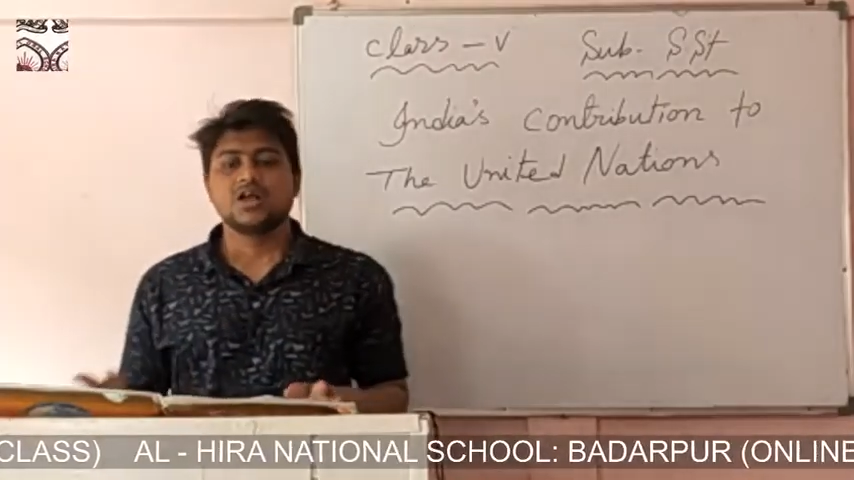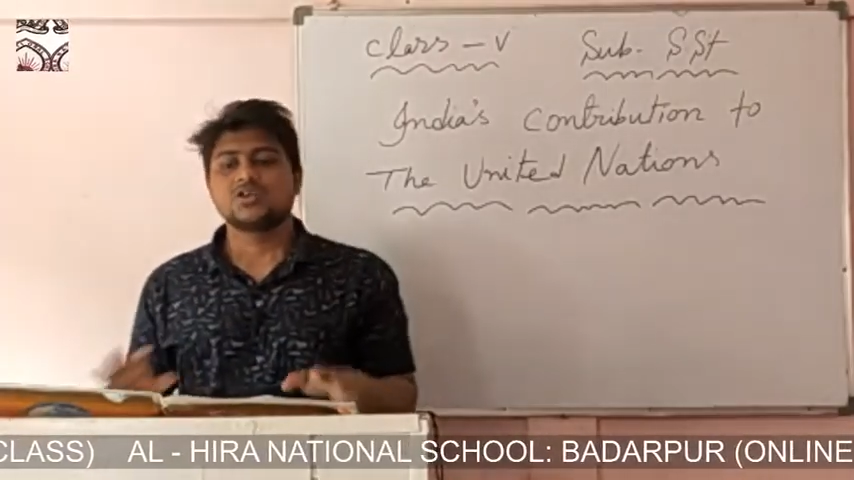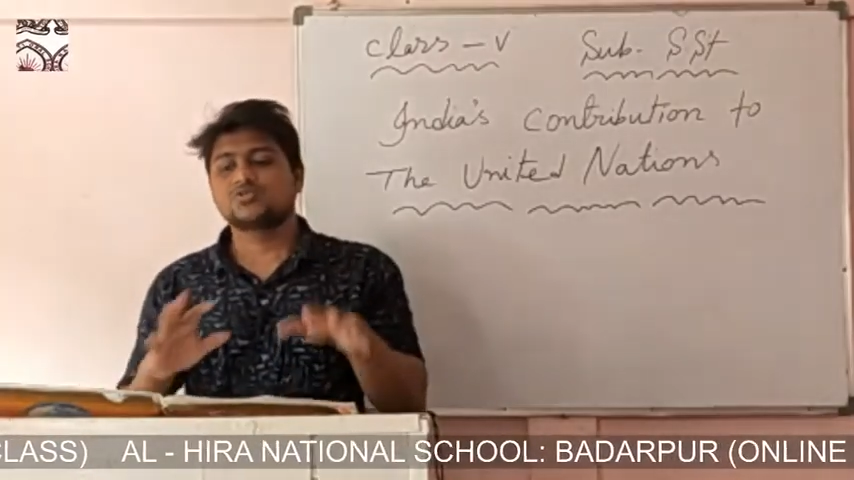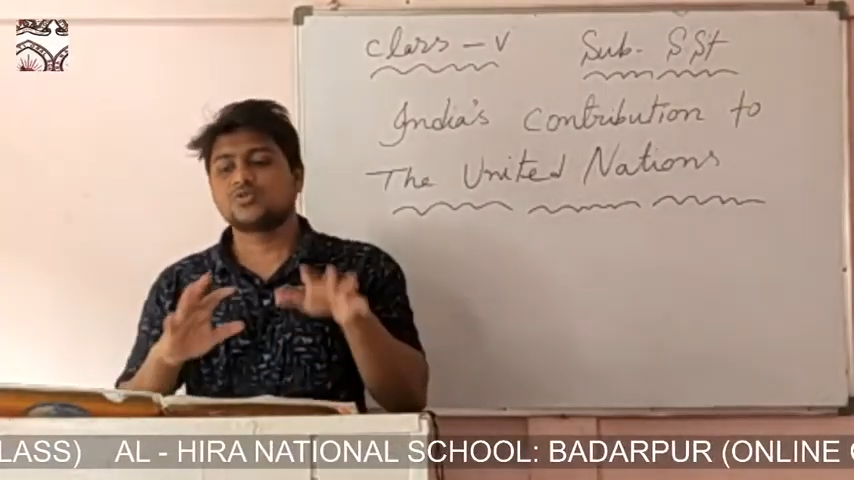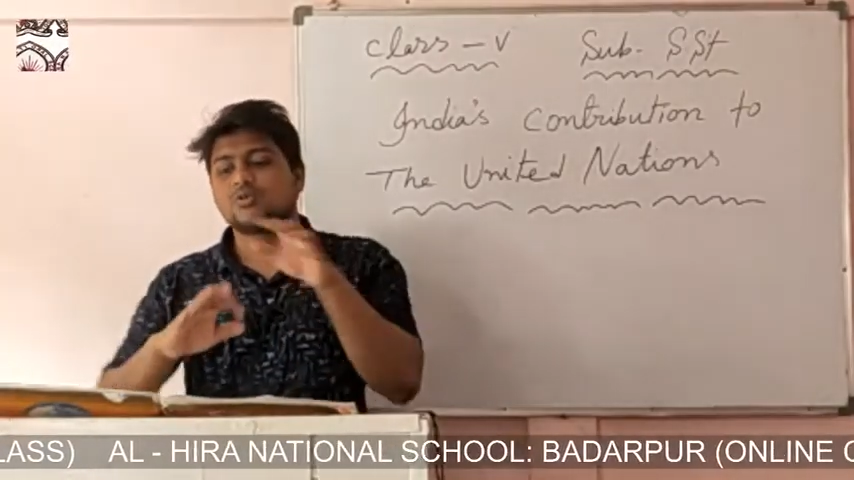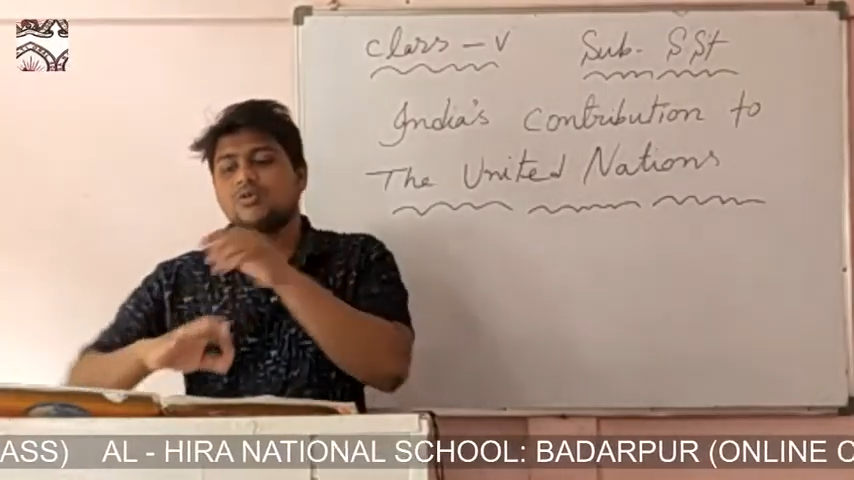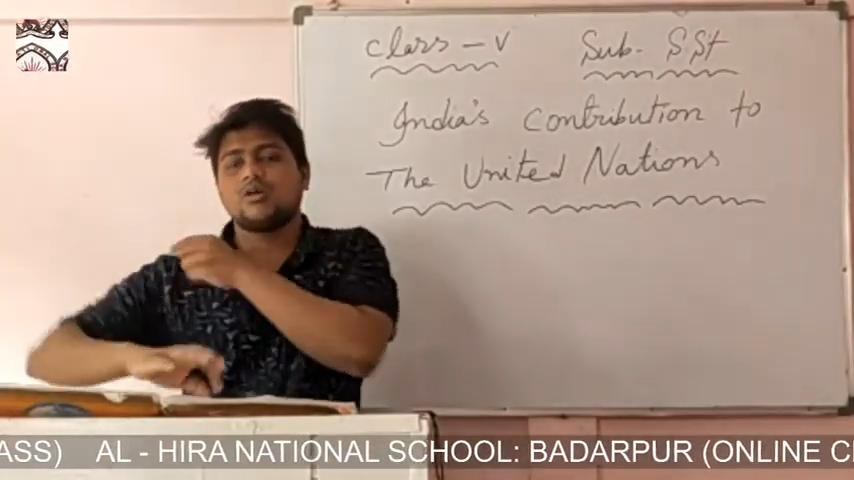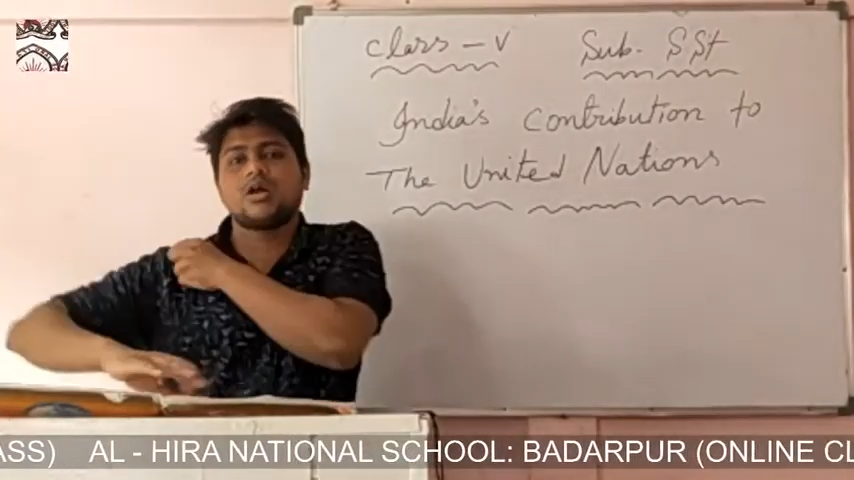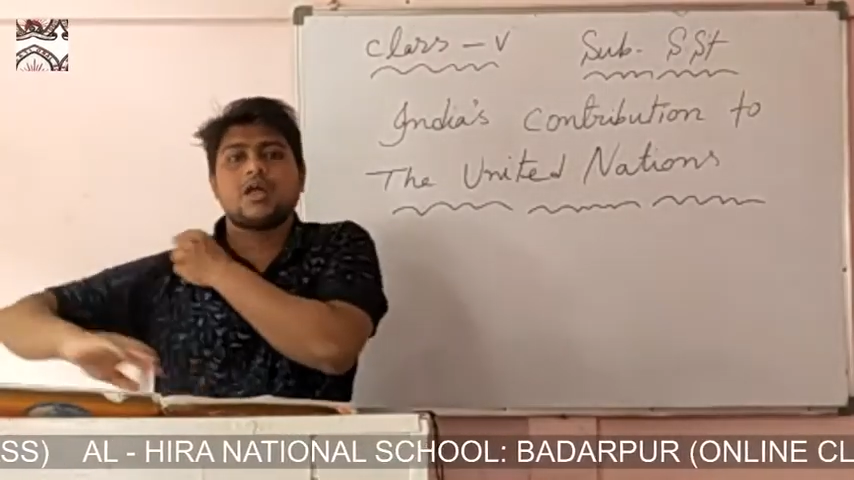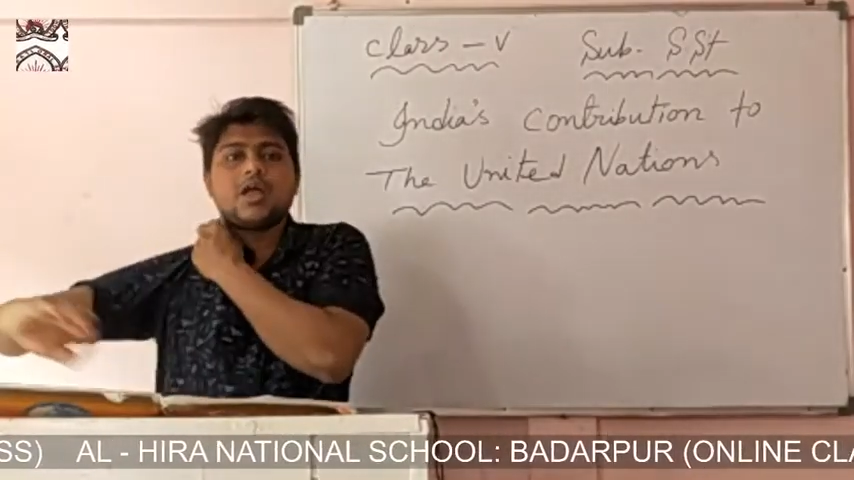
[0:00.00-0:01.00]
So
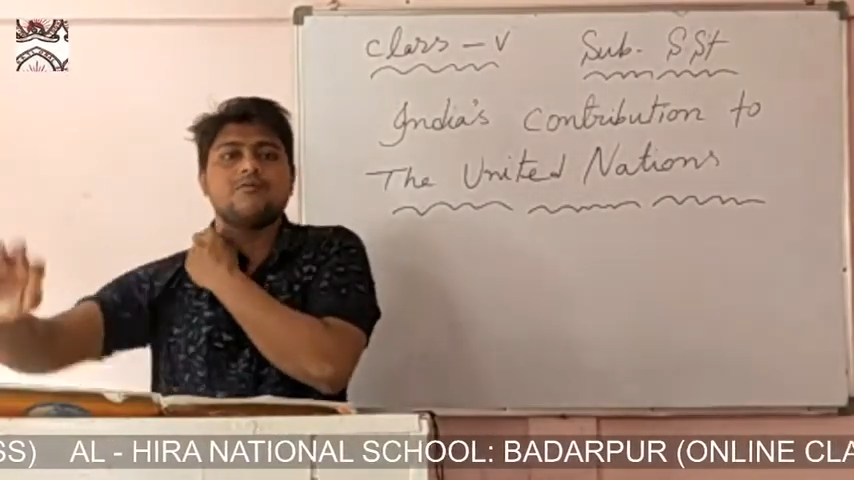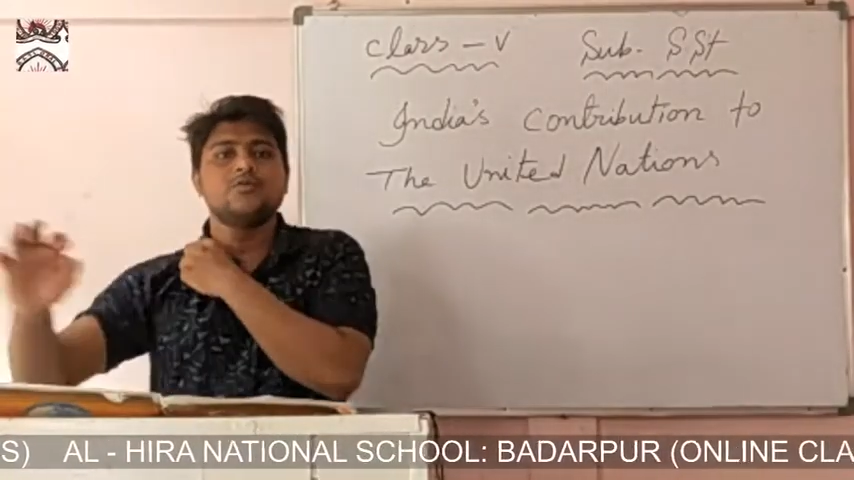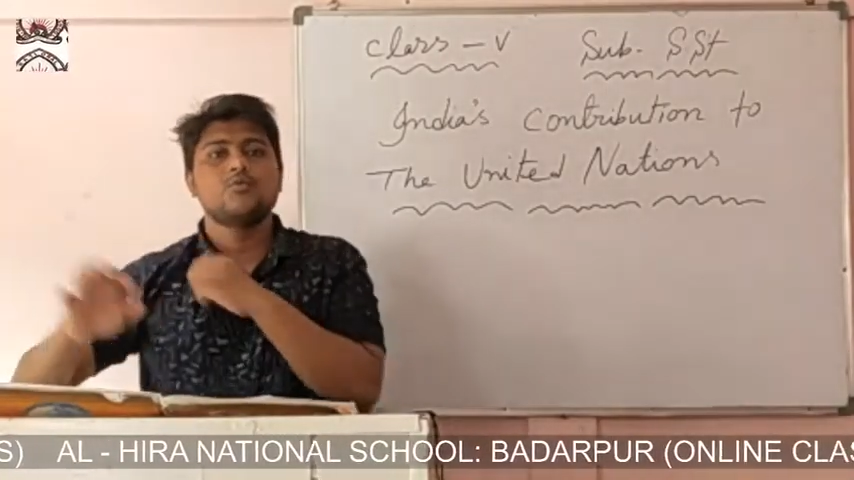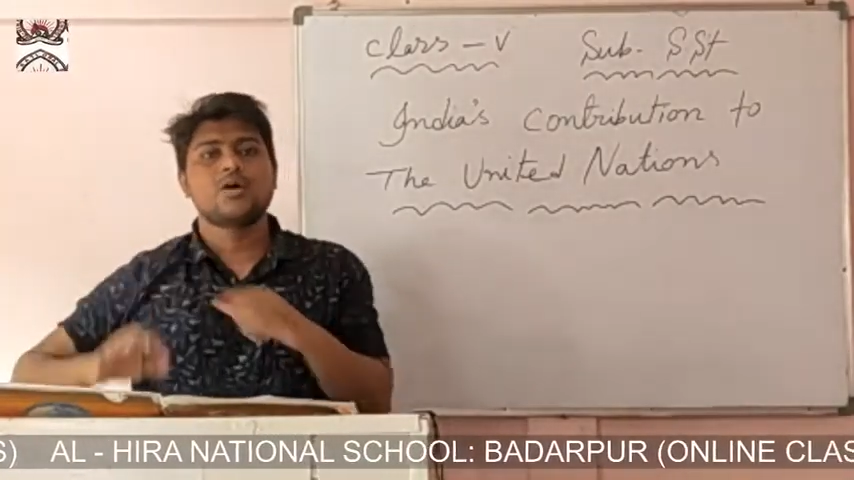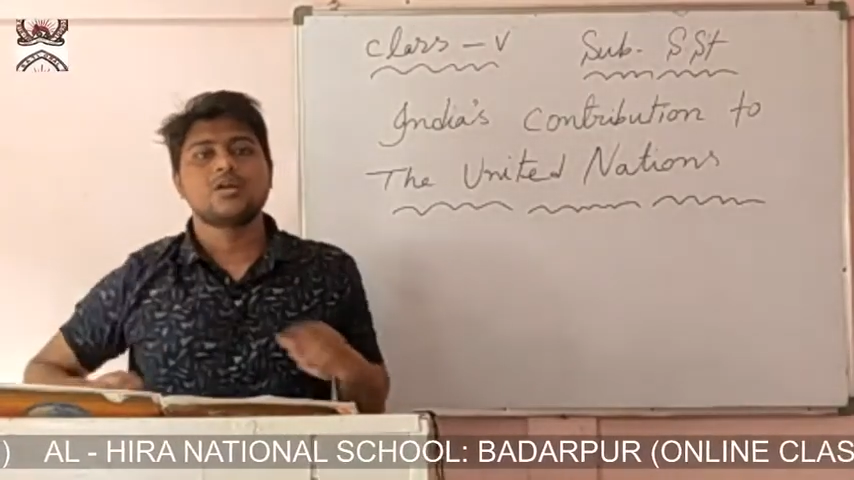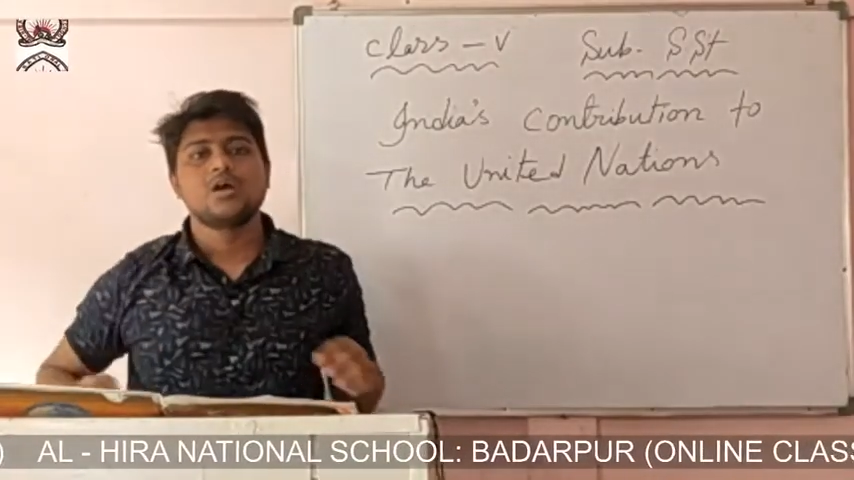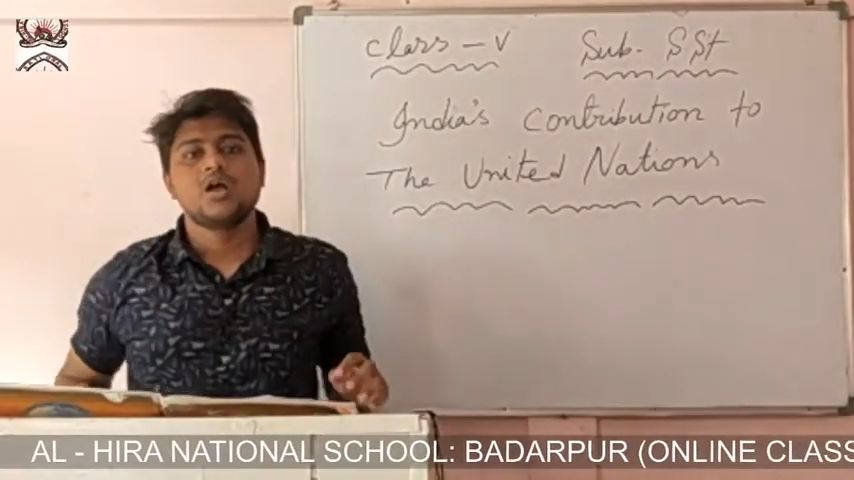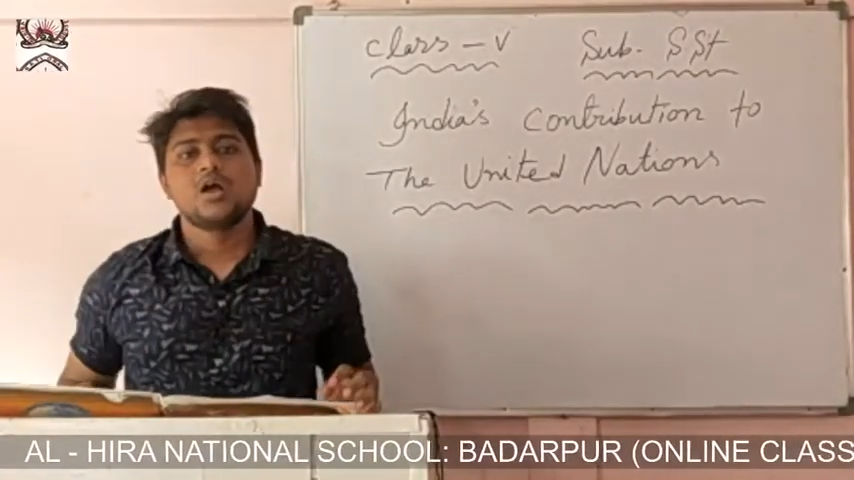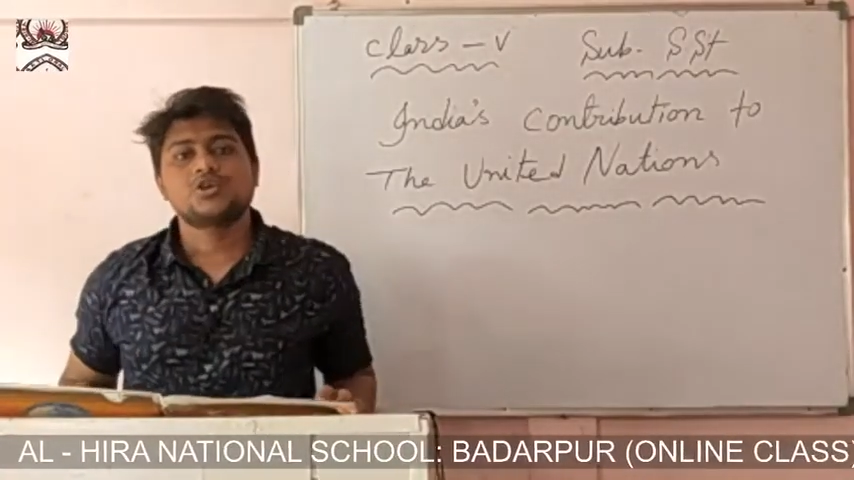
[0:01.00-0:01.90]
everyone